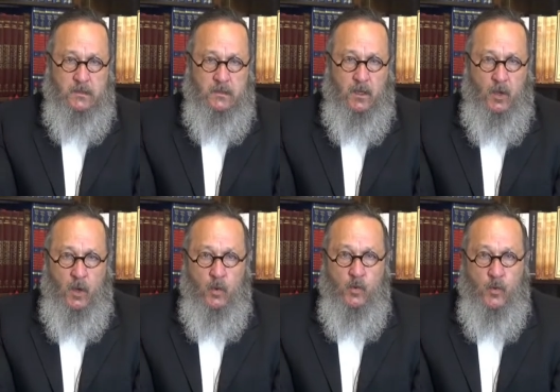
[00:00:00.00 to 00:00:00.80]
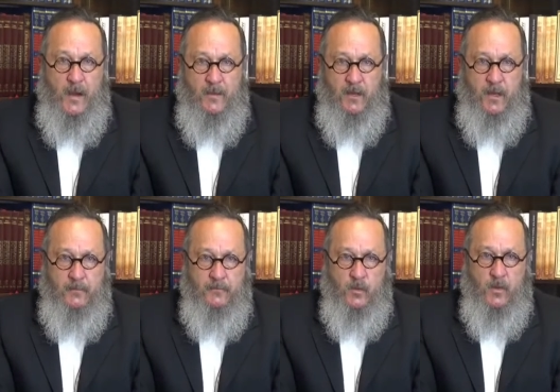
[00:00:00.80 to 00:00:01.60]
a lone
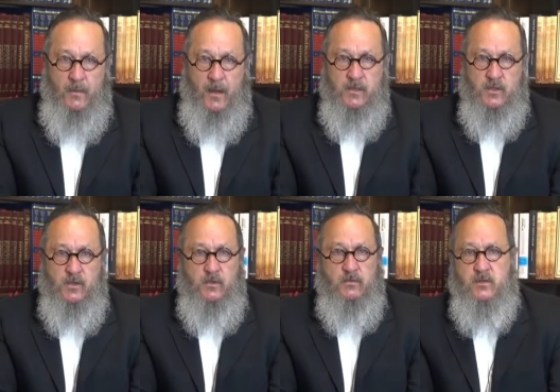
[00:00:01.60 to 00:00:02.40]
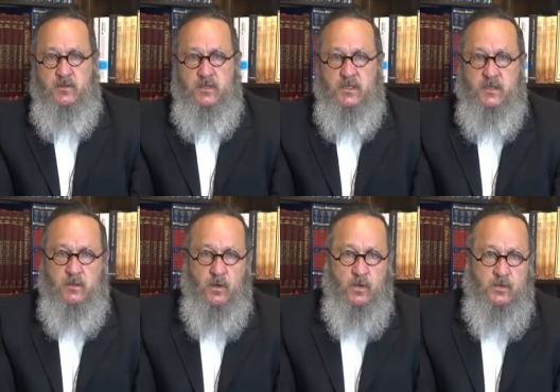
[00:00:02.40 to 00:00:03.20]
rabbi? Rabbis who
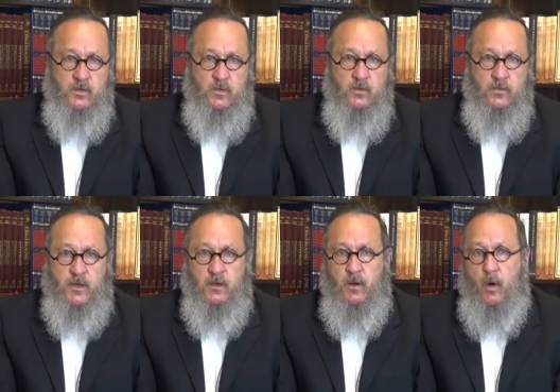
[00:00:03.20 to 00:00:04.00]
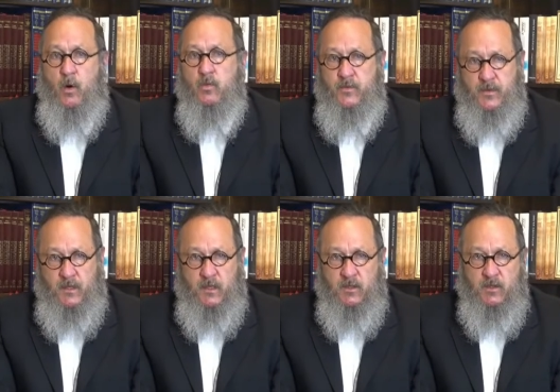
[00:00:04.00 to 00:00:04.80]
do their own
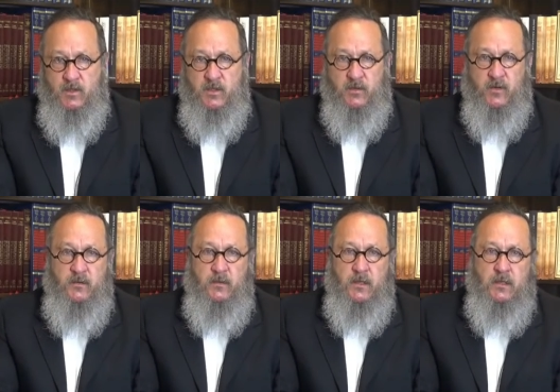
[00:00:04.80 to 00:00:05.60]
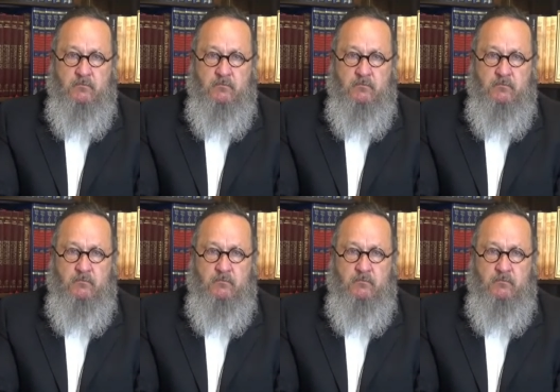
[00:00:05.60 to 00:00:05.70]
thing and could generally